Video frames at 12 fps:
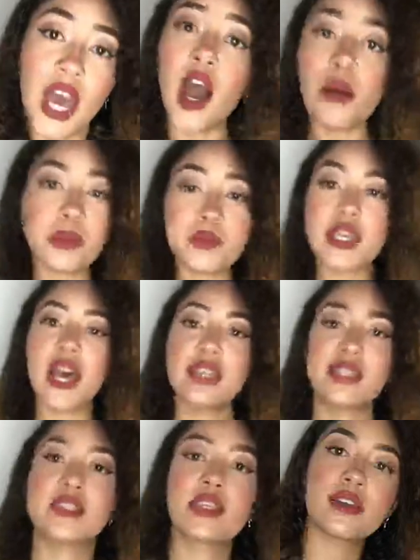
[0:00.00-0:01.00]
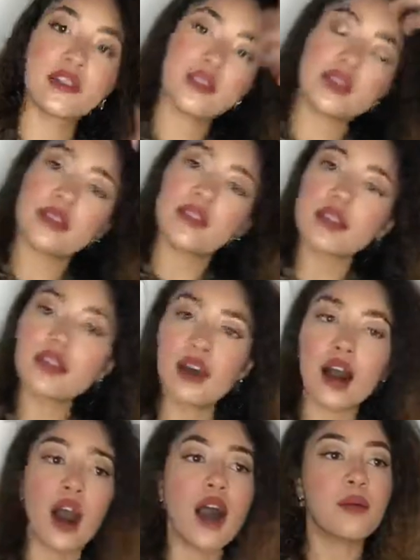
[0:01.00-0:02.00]
I'm obsessed.
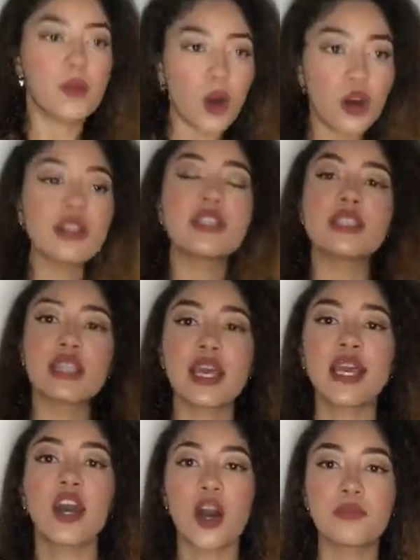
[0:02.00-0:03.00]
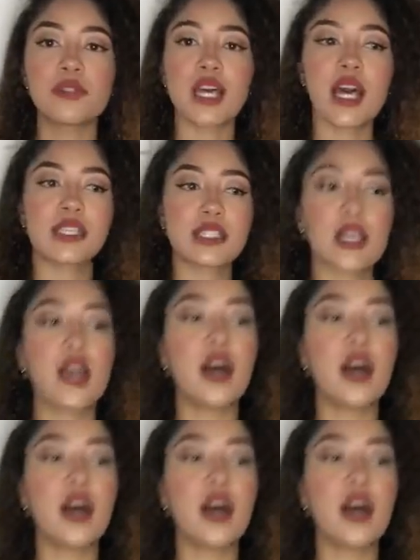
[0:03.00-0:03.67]
I'm honestly obsessed.